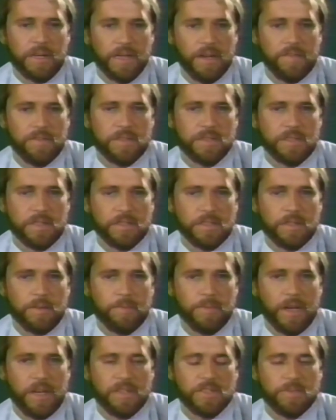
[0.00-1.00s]
of the
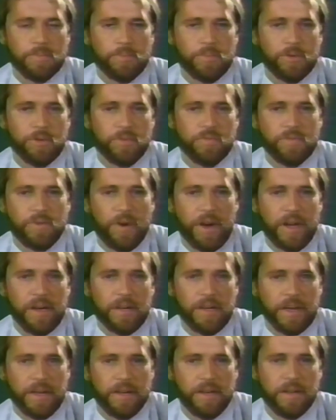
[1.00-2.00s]
system has improved
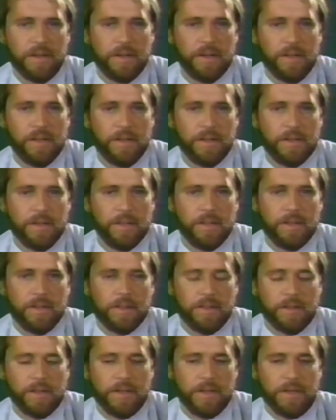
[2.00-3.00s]
greatly.
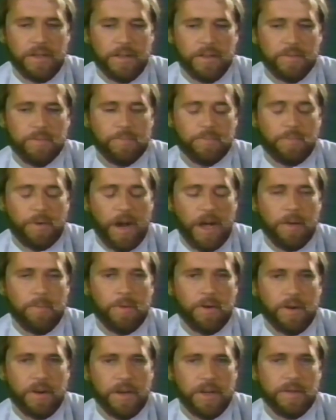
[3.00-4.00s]
The
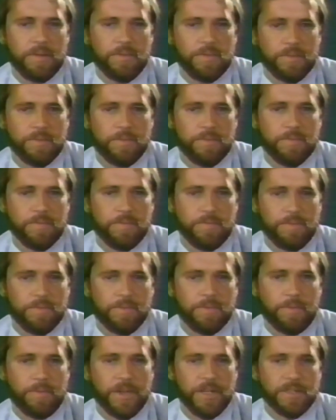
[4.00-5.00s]
primary
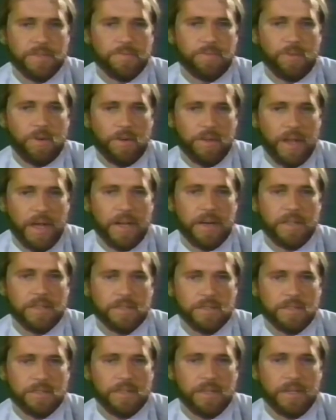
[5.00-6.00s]
reason for that
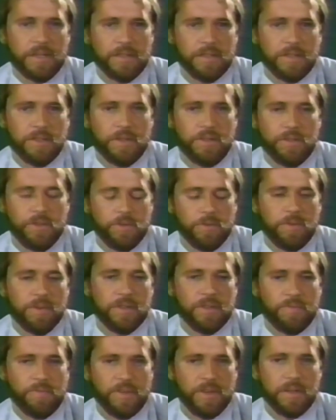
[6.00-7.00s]
is that you
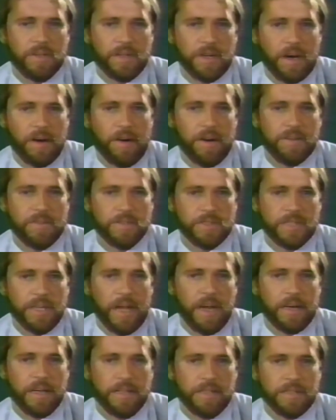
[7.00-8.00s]
in the field are
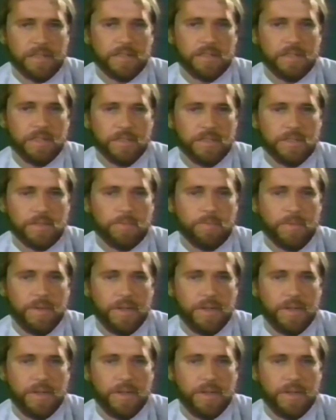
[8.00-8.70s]
understanding this system.